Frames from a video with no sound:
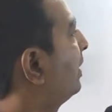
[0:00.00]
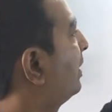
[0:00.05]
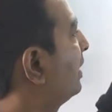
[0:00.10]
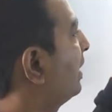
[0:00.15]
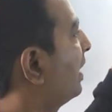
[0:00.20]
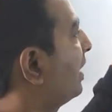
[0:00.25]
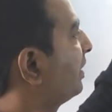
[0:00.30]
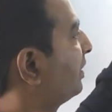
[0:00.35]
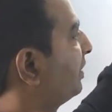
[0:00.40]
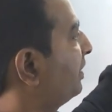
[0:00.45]

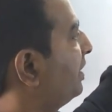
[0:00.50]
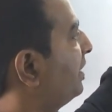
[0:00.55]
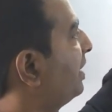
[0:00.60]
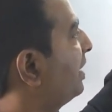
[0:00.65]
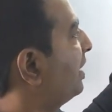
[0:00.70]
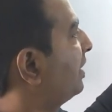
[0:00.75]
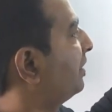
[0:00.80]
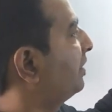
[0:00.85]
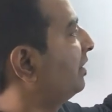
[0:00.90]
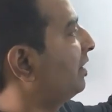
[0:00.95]
class
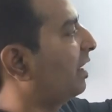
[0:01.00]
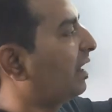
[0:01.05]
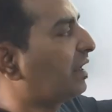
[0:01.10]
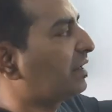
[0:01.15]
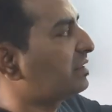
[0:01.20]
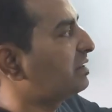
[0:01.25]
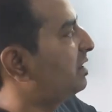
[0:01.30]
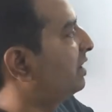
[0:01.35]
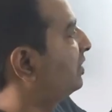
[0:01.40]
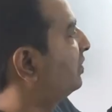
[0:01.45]
A as a
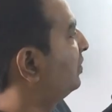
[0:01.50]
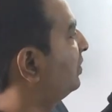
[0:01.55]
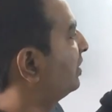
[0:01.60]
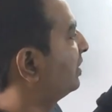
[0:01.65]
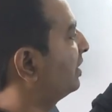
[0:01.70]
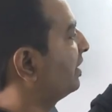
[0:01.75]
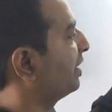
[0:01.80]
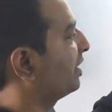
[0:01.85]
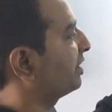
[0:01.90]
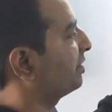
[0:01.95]
large
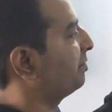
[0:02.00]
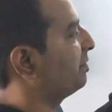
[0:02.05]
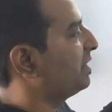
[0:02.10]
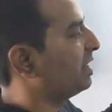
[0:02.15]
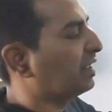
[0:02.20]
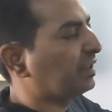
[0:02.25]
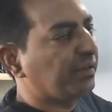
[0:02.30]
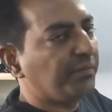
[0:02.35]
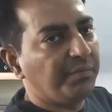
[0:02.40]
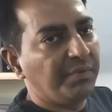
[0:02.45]
network, class
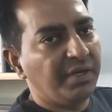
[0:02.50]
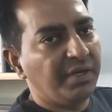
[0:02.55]
B as a